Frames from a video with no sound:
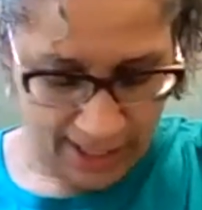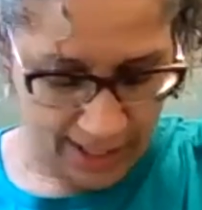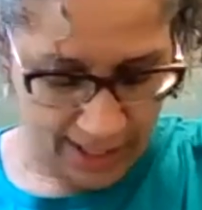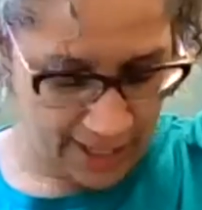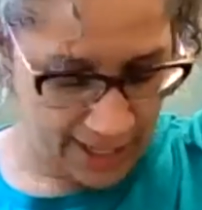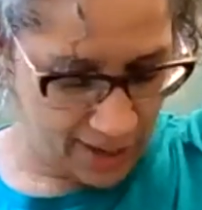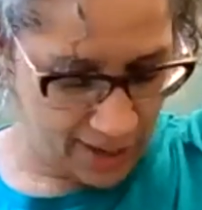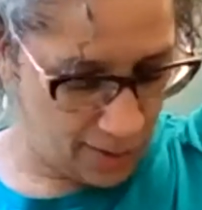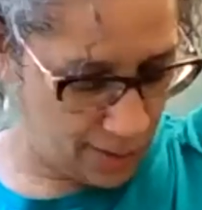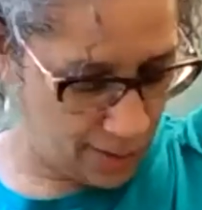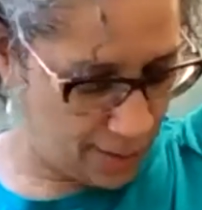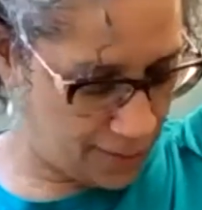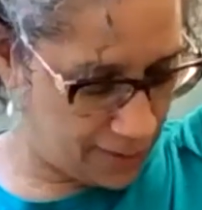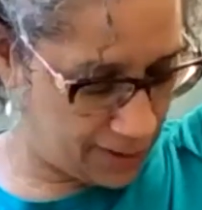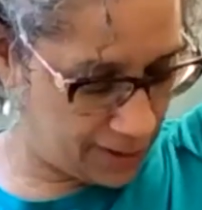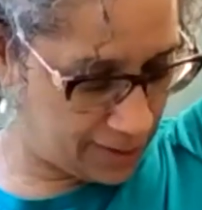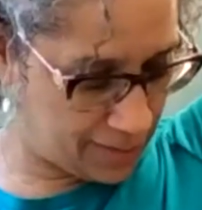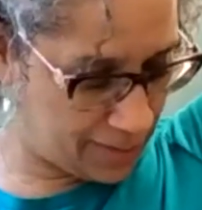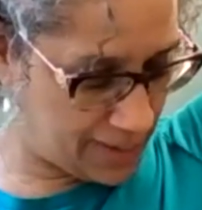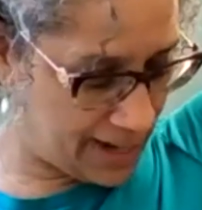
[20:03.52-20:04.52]
and then over
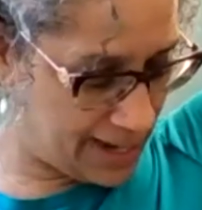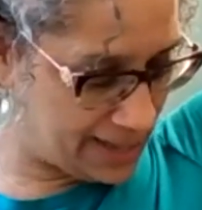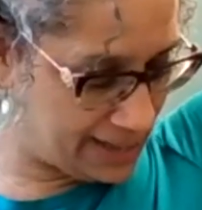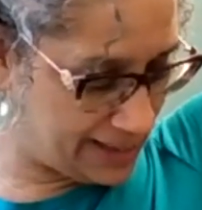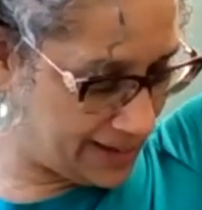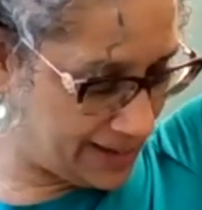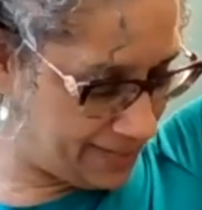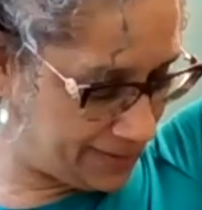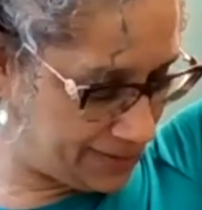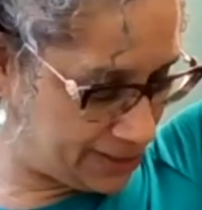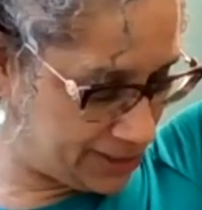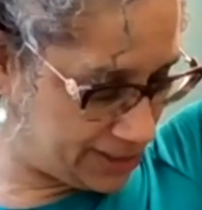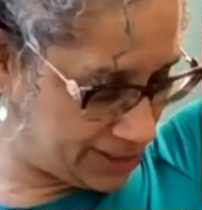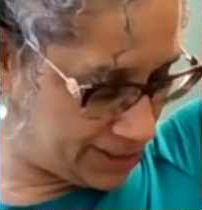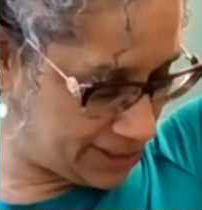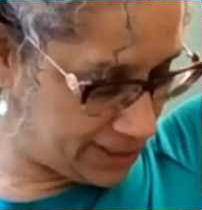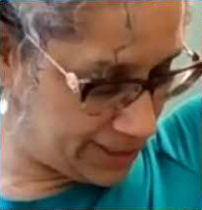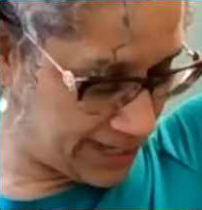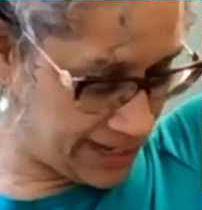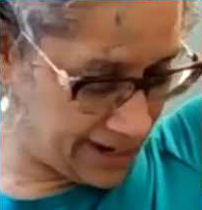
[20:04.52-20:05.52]
to my left
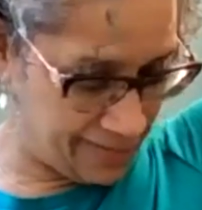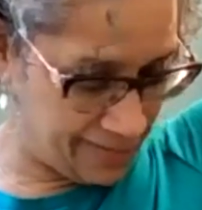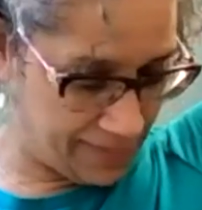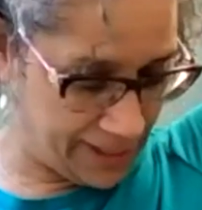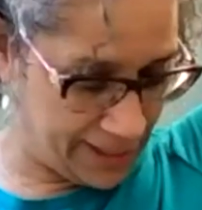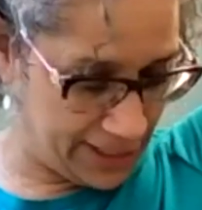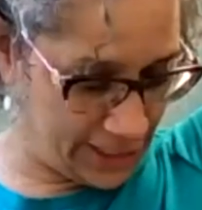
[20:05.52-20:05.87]
side of my